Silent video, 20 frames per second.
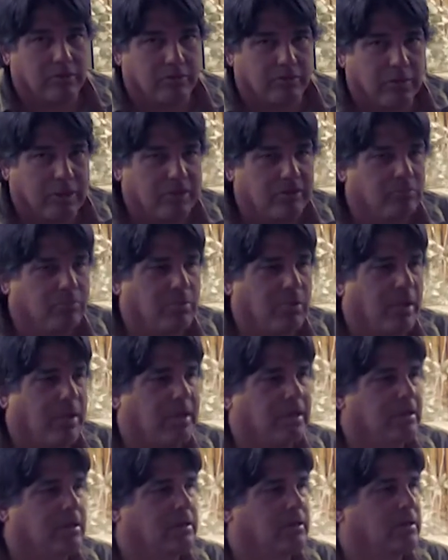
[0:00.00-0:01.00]
the space
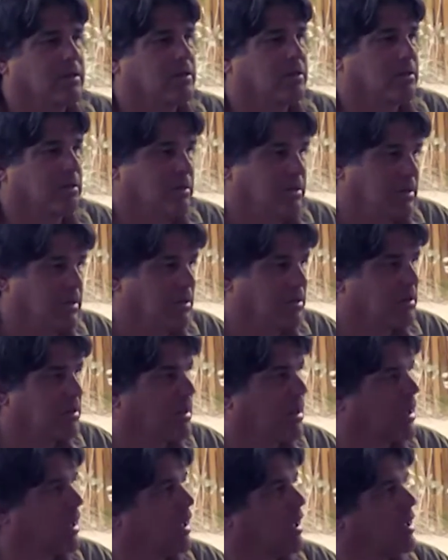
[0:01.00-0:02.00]
blanket, the
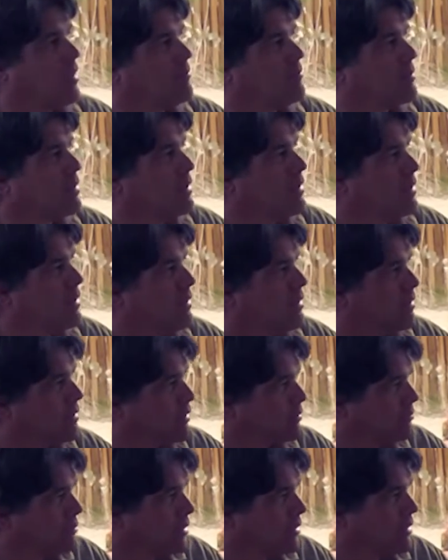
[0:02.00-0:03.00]
knitted cap,
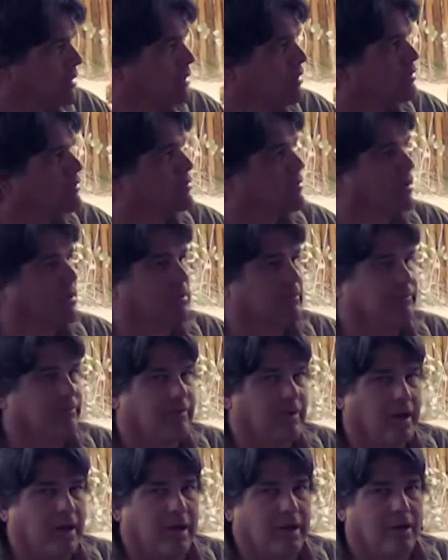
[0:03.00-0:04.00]
the ability to start a
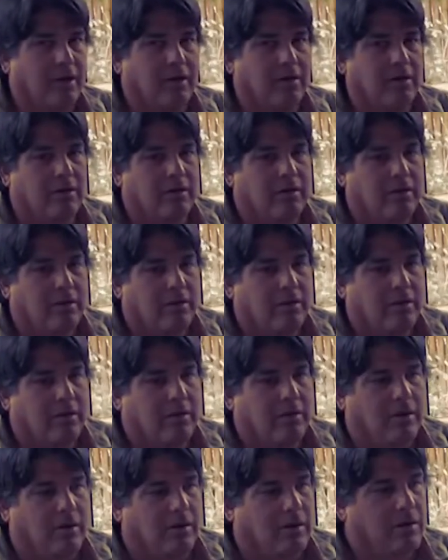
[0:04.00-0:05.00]
fire,
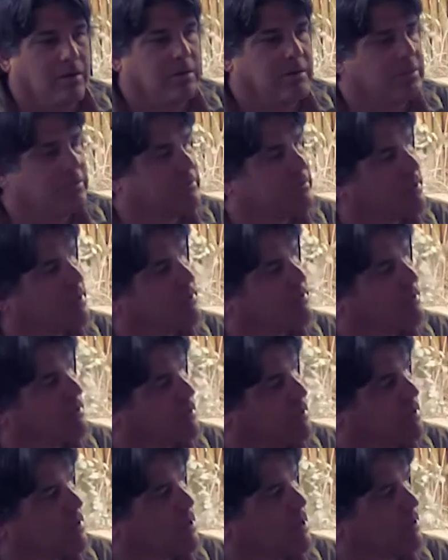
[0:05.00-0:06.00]
all of these things are
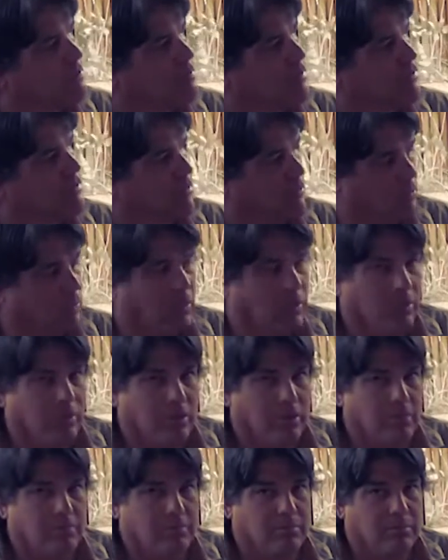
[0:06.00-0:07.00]
going to keep us
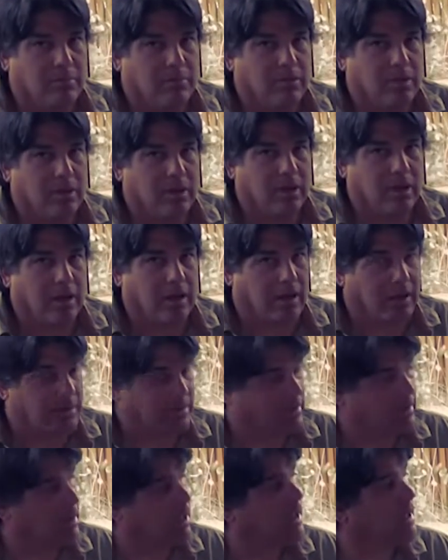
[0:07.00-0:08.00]
warm
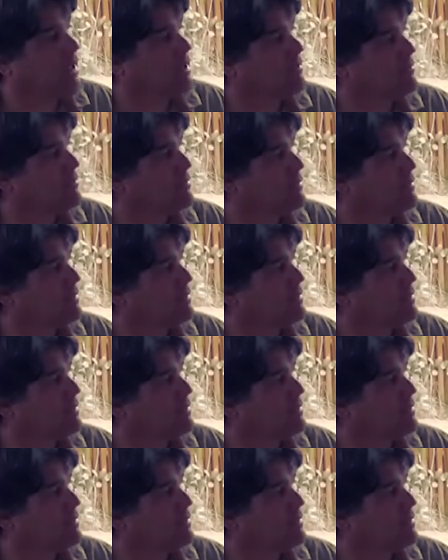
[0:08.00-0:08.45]
and alive.